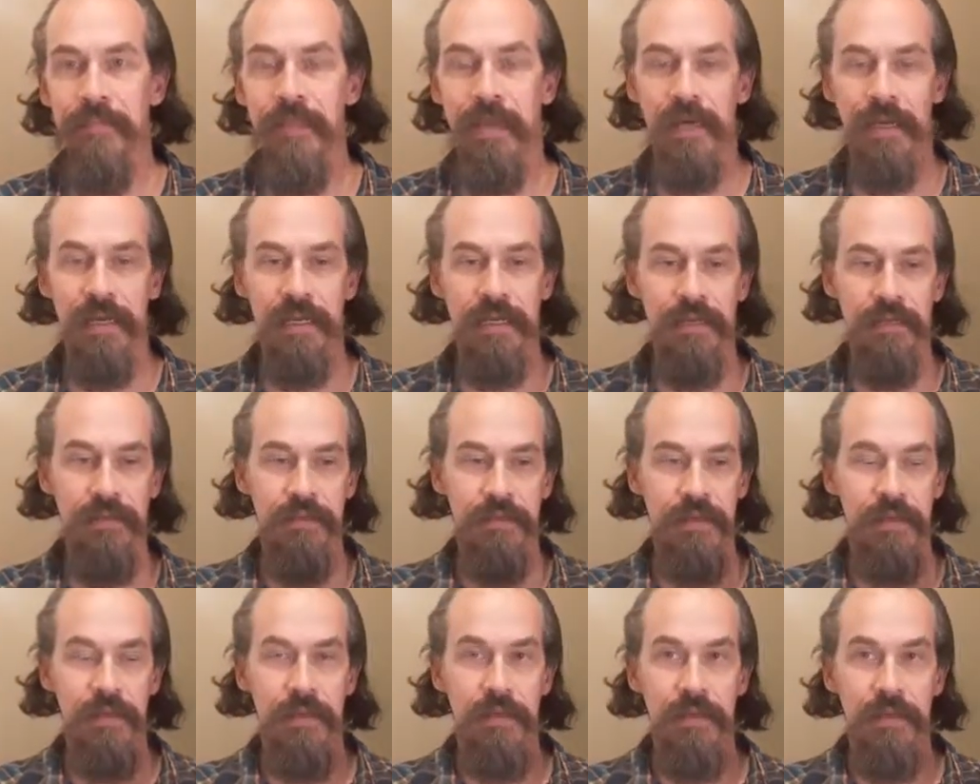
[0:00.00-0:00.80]
I
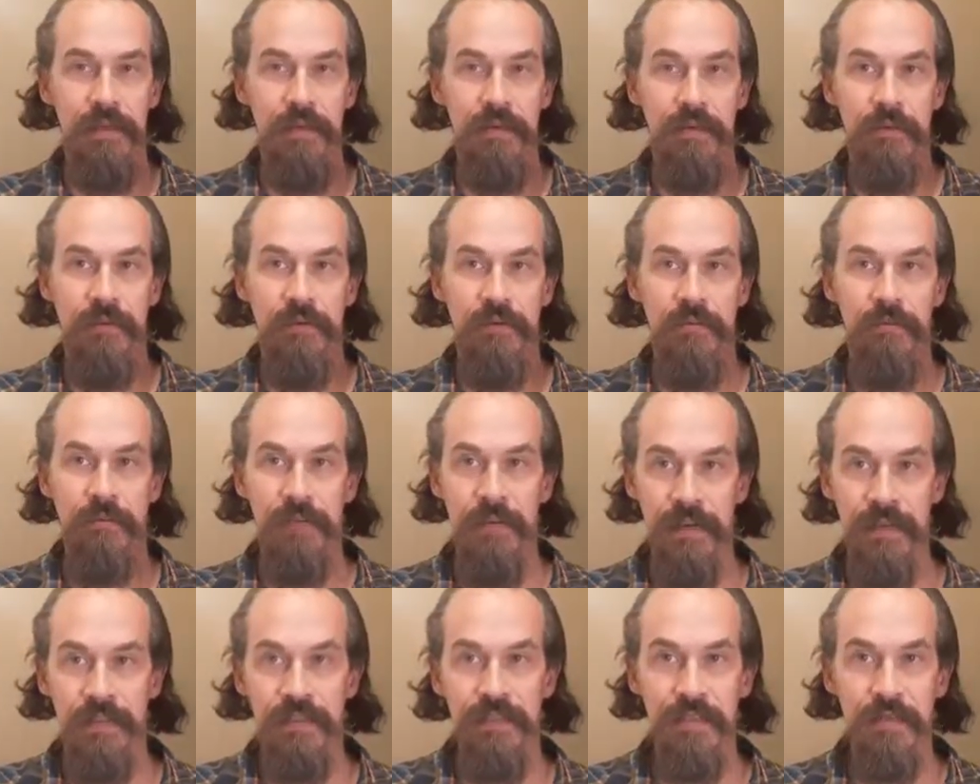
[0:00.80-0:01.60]

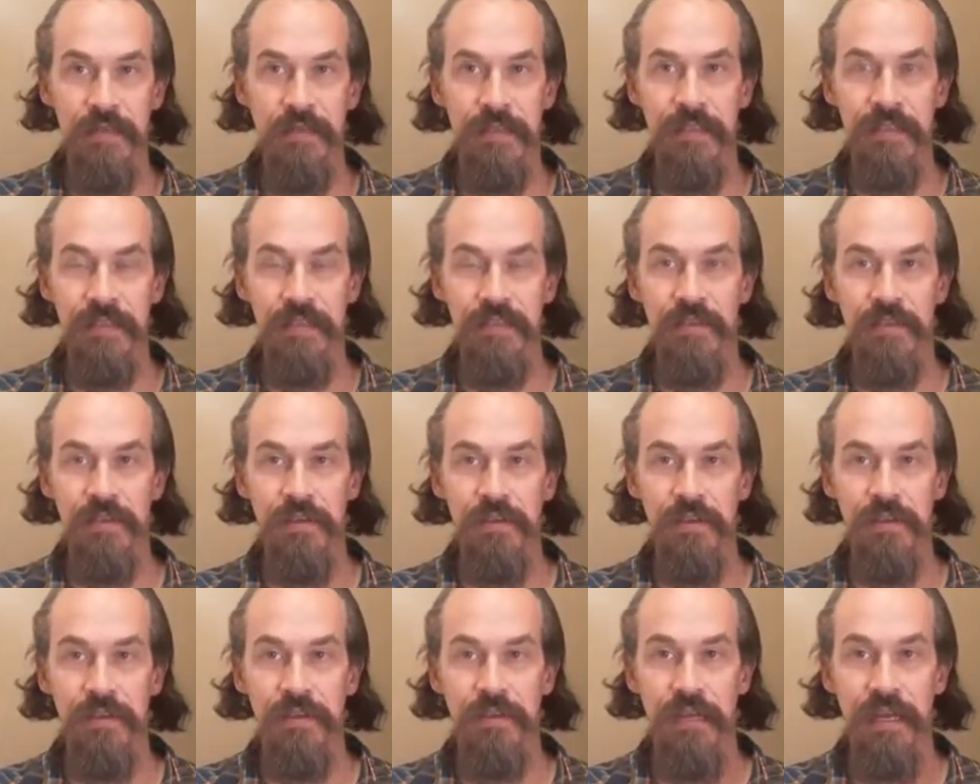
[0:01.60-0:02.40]
find something that's
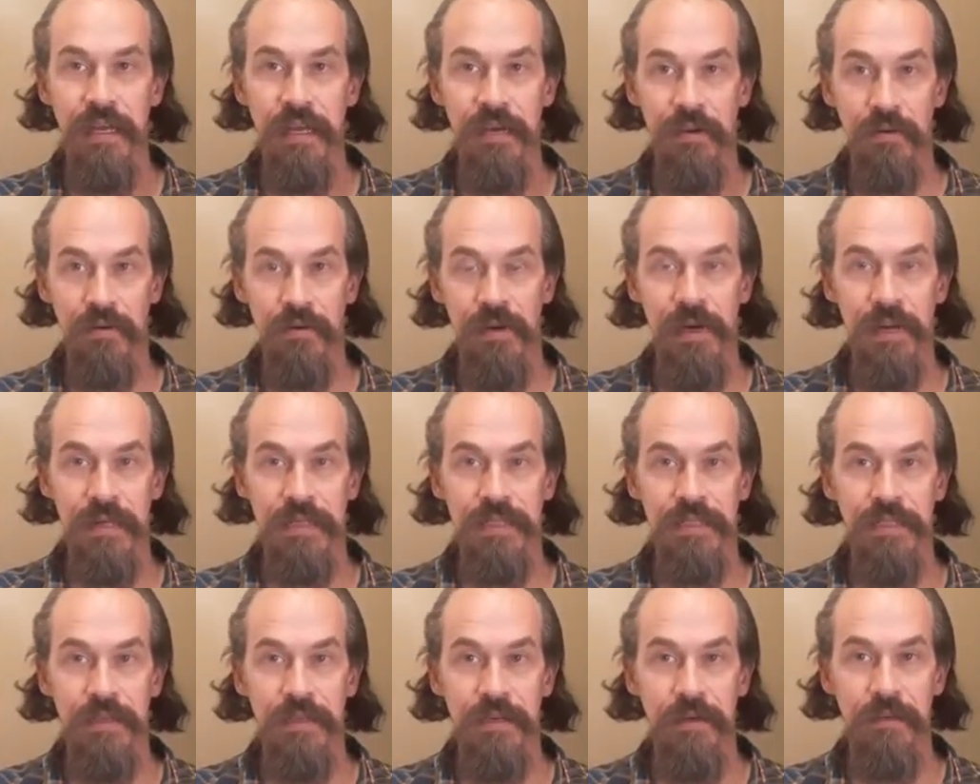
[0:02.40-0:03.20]
good at a garage
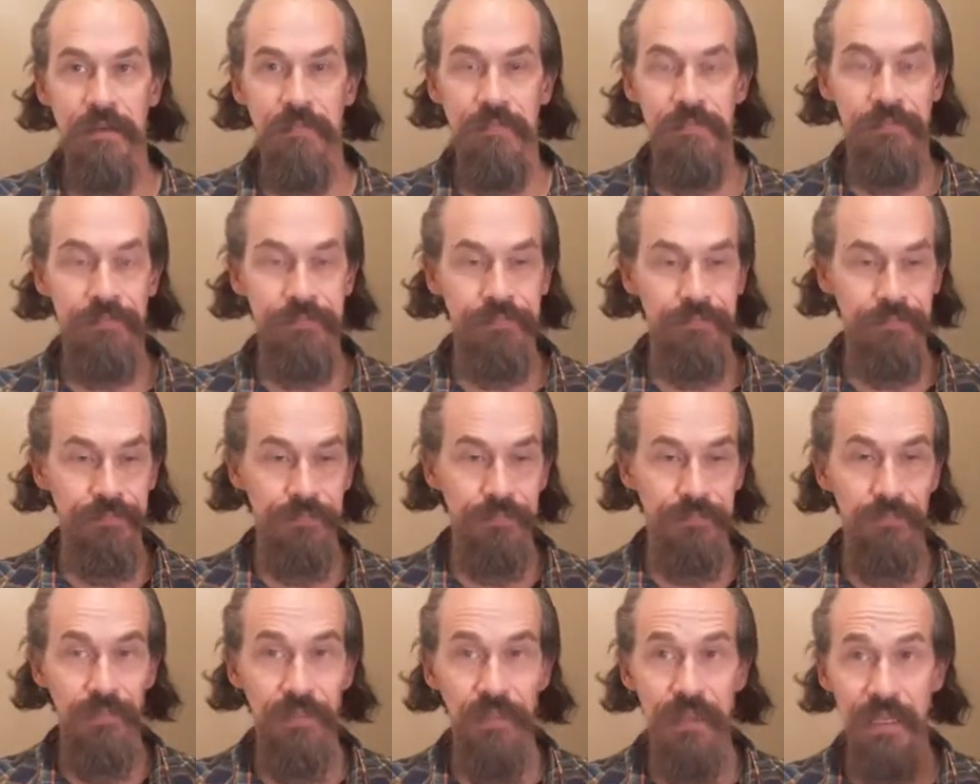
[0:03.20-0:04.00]
sale,
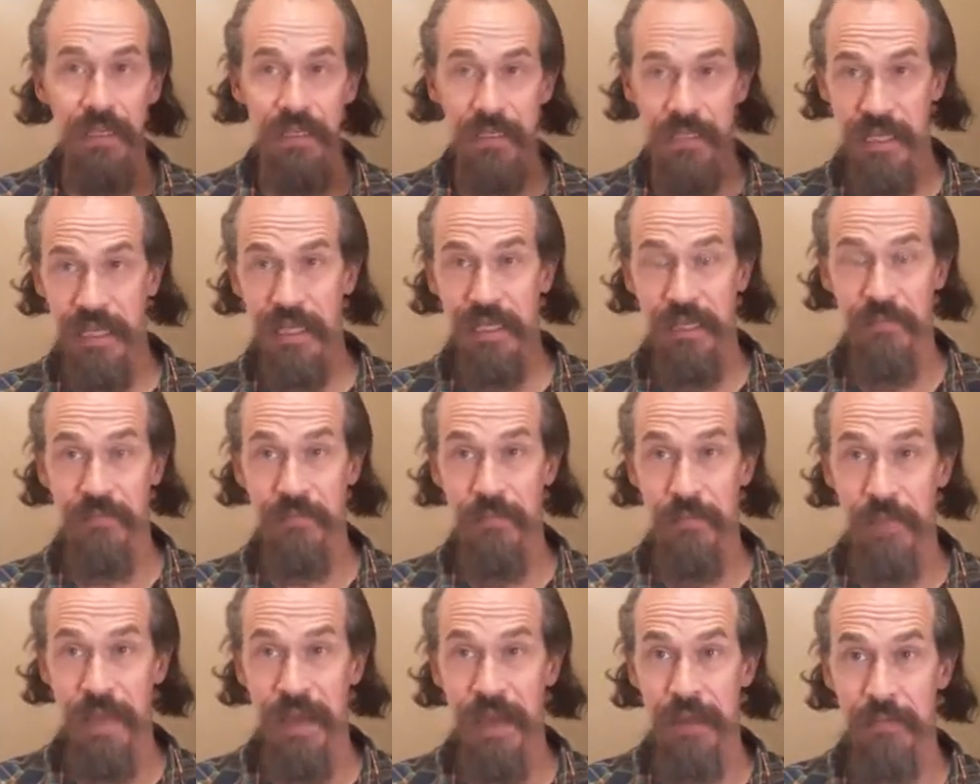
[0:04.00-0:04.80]
take it
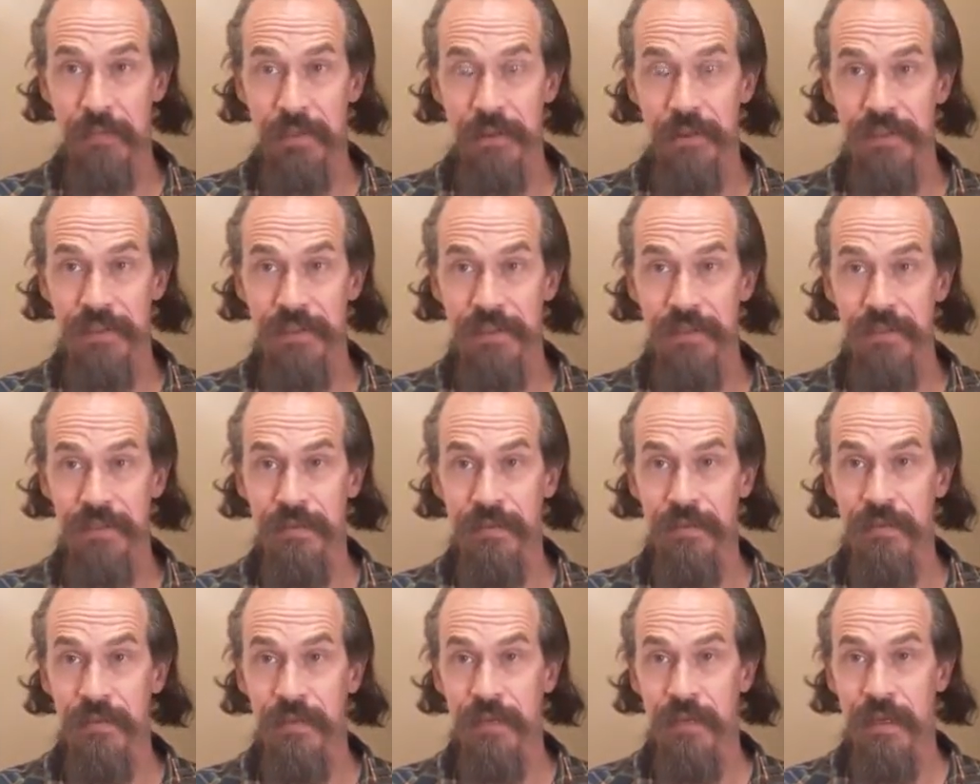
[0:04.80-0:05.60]
from that
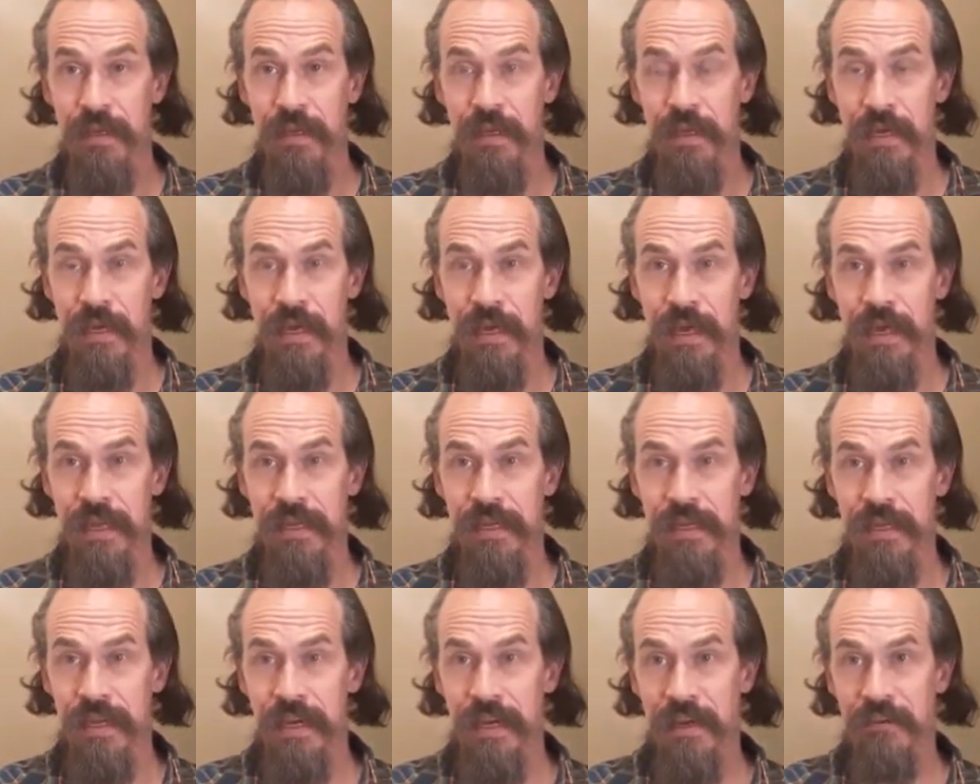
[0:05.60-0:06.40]
person,
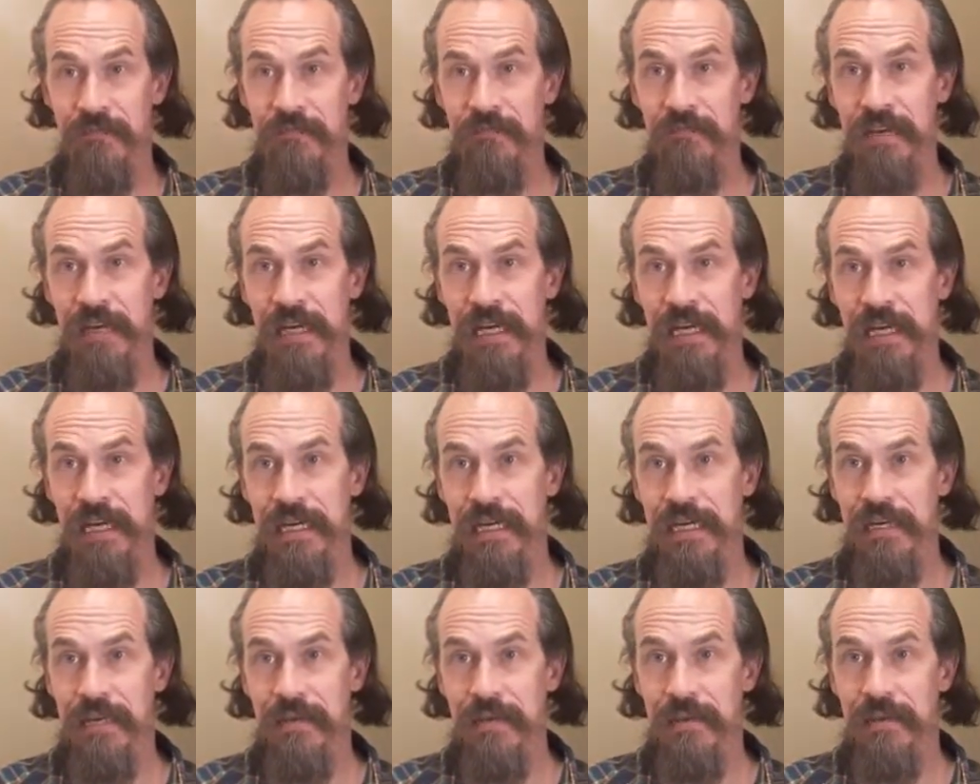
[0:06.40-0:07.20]
and then I
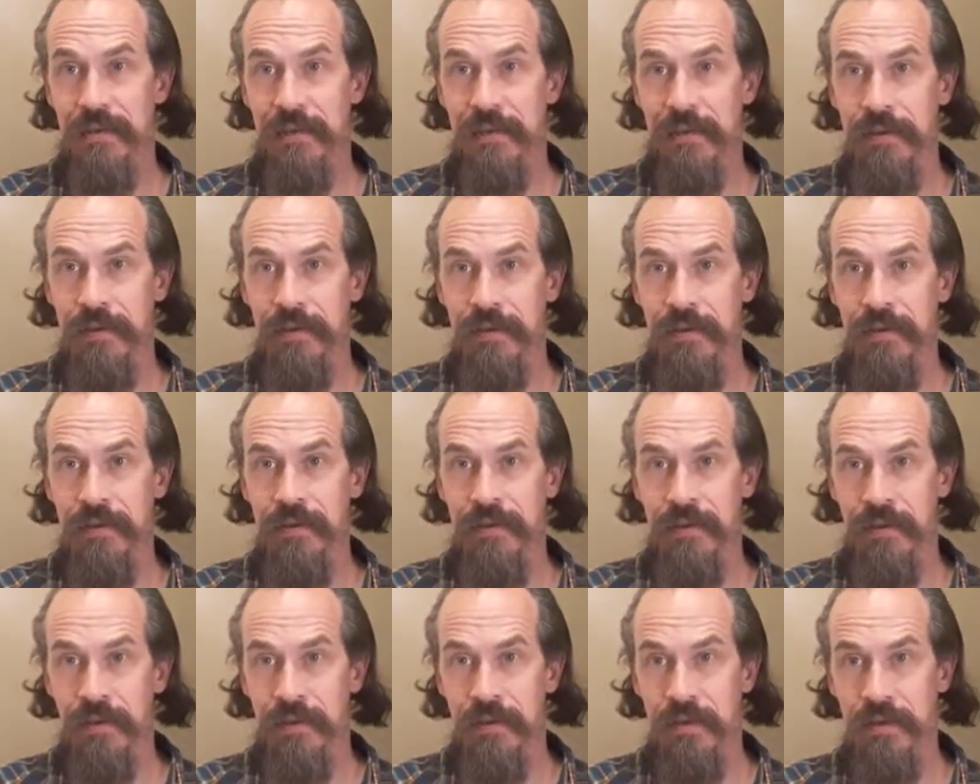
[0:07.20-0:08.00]
find
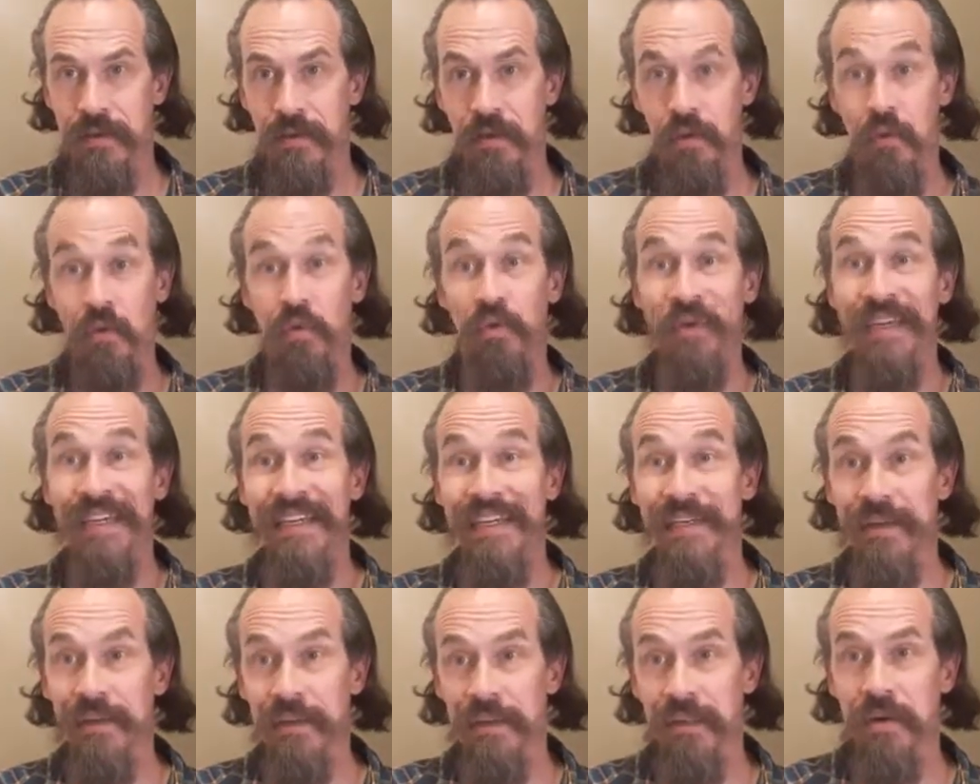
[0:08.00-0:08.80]
the
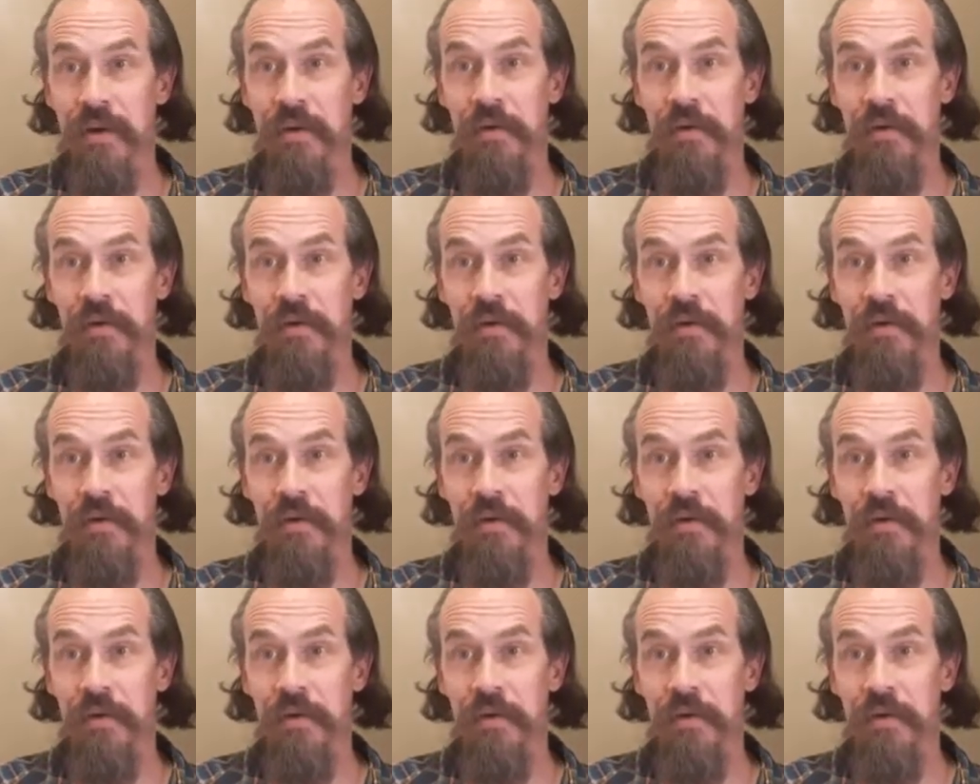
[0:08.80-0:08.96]
real